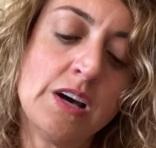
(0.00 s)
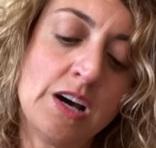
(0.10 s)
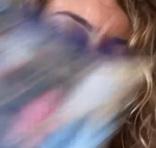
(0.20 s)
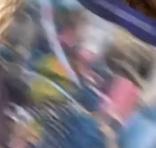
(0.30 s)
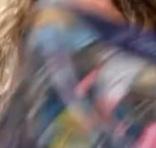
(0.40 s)

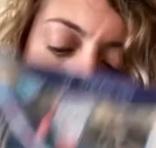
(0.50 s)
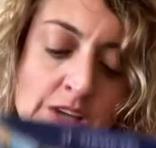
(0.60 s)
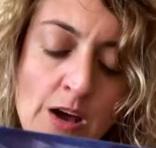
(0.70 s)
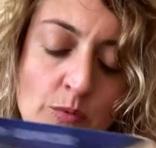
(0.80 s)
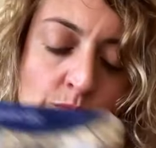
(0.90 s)
Um,
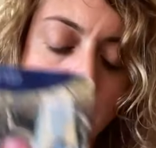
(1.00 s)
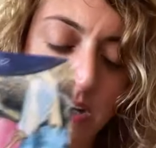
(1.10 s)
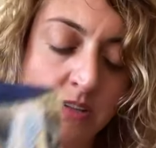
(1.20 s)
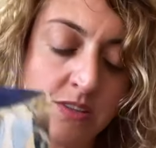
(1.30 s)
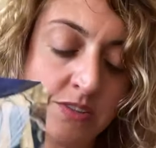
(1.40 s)
not
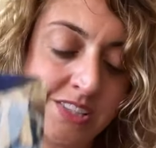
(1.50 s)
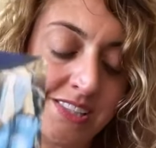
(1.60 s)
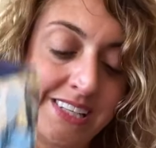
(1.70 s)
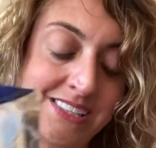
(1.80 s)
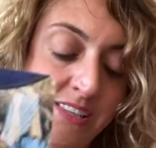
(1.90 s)
uh, to
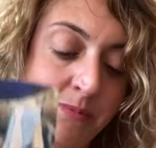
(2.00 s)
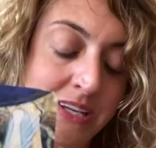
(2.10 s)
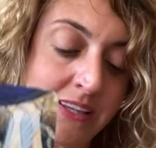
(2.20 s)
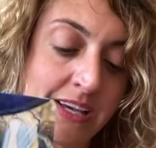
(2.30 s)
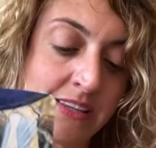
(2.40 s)
see
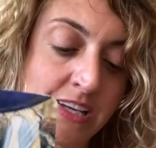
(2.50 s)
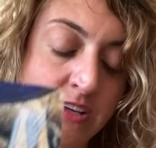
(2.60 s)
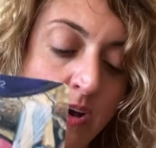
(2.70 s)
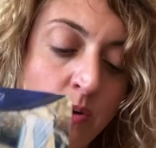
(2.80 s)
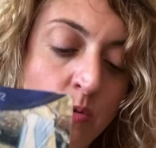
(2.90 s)
somebody that they
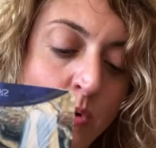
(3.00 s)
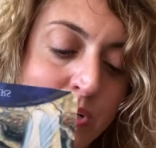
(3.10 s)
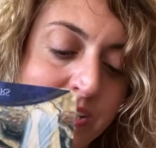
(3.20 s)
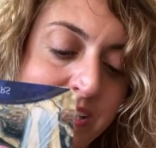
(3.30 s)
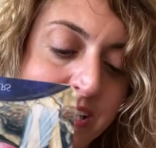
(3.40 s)
know or
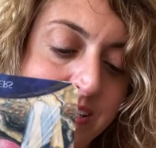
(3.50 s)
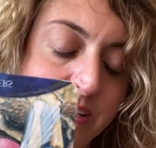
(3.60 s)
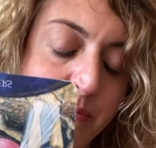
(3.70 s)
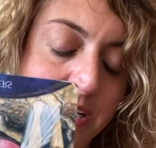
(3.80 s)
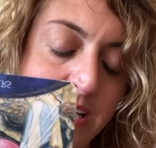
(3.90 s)
to see
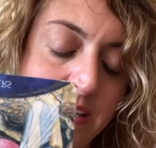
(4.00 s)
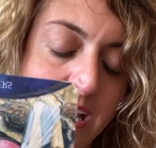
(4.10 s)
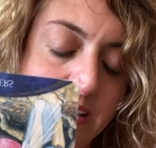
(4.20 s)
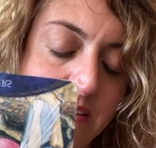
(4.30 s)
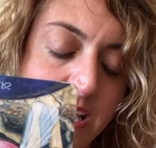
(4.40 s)
somebody
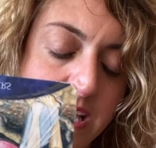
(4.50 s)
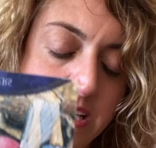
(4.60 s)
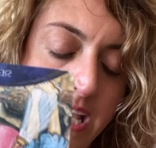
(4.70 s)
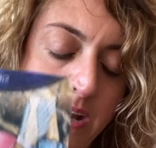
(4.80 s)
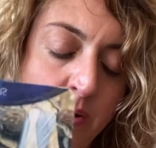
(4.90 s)
that they
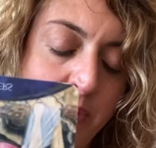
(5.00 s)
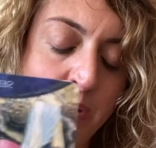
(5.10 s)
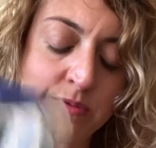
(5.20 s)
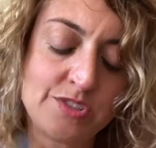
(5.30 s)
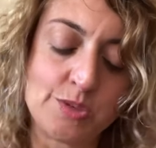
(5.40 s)
care
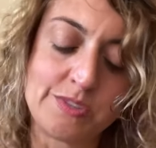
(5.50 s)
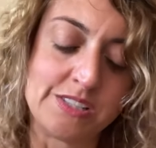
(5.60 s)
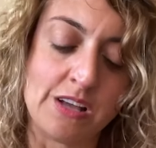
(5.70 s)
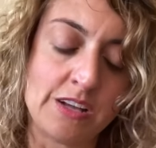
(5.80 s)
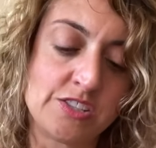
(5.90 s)
about. So it's
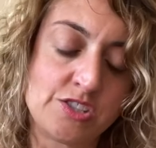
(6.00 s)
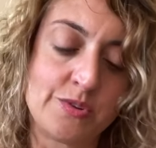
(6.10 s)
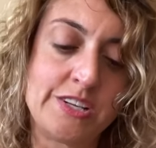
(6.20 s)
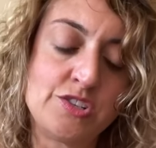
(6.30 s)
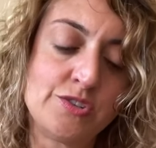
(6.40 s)
not
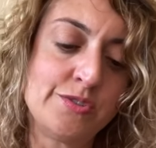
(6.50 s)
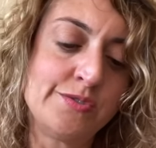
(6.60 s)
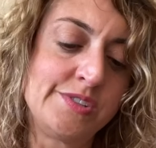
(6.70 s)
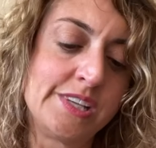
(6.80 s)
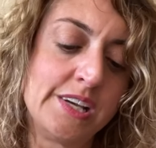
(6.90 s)

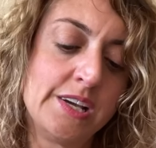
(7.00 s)
strangers.